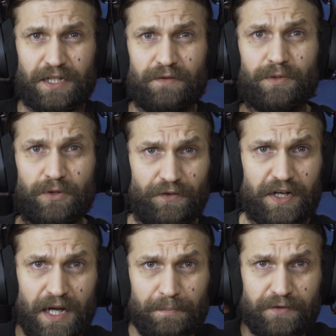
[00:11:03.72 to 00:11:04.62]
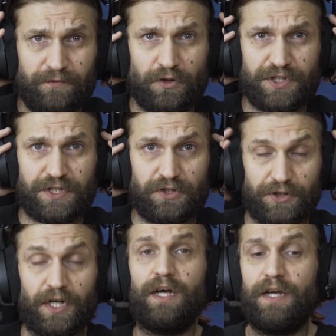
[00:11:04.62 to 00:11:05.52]
comfortable and the clamping force is
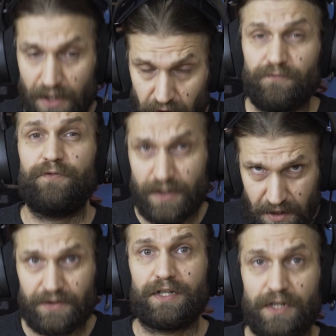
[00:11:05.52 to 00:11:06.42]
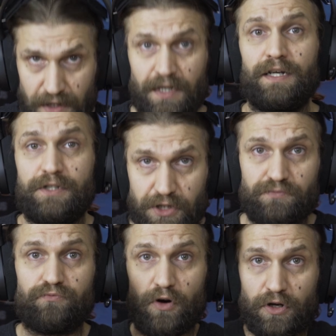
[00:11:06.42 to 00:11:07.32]
good. They don't feel like they're gonna
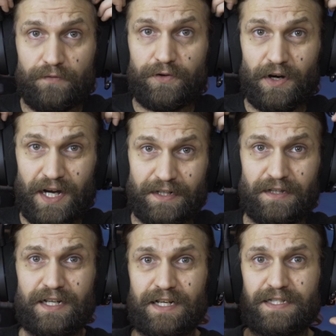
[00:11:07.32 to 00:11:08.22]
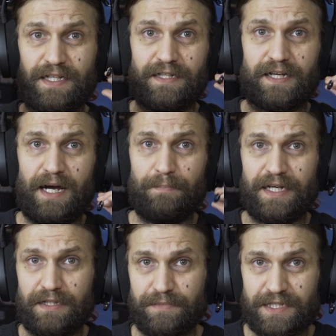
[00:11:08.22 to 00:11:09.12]
just rock off your head, and like I say, you can
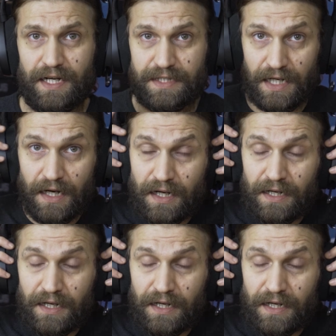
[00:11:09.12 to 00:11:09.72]
make them tighter.